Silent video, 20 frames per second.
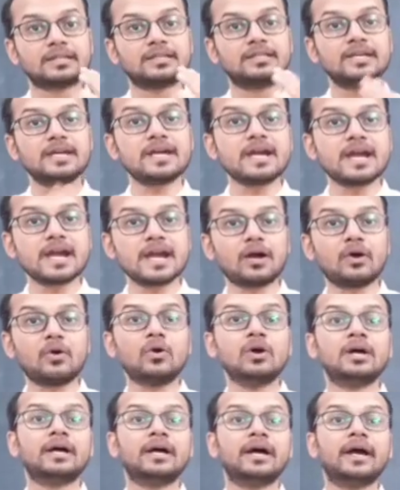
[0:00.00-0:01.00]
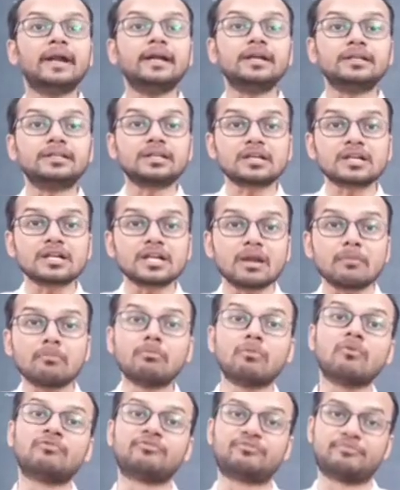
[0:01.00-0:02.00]
They have internal
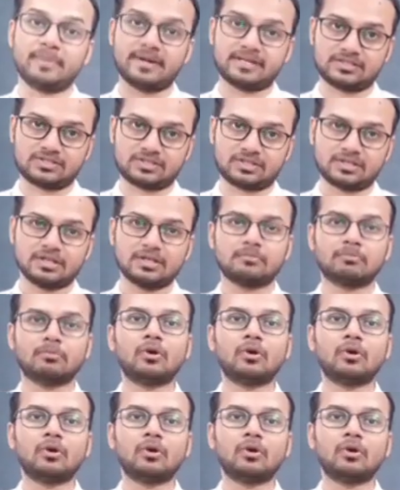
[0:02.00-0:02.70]
movement,